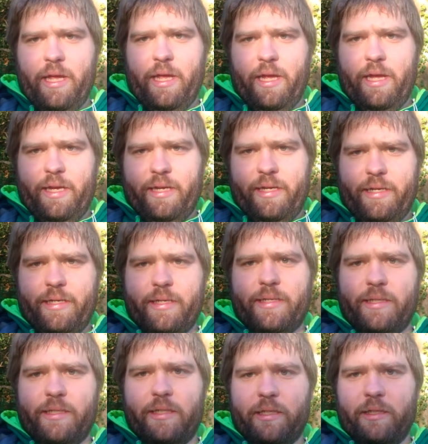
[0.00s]

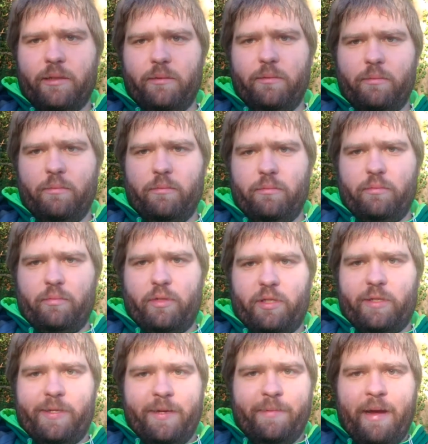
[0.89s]
is
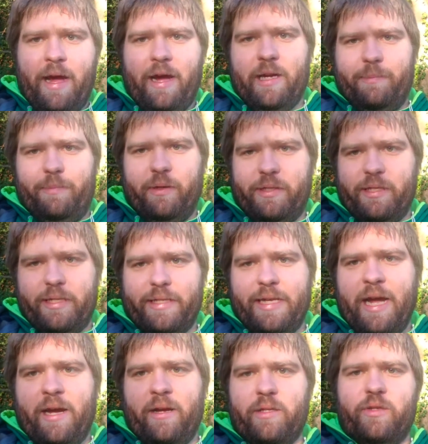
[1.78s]
somehow to put this
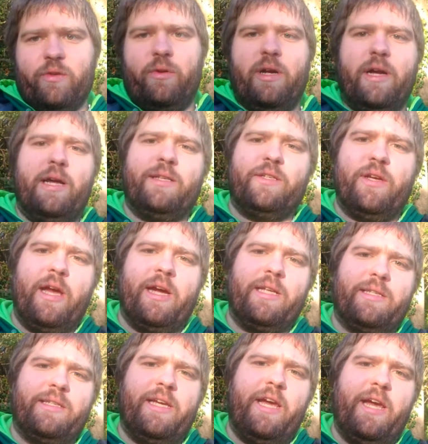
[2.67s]
down. So I
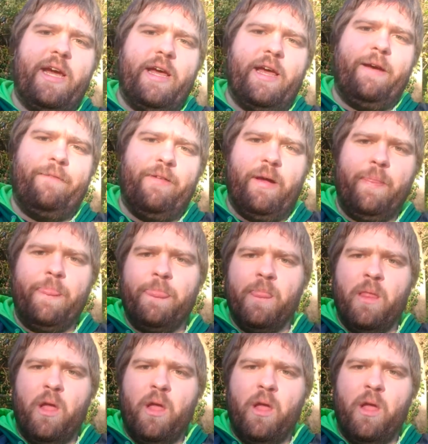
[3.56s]
could say I have a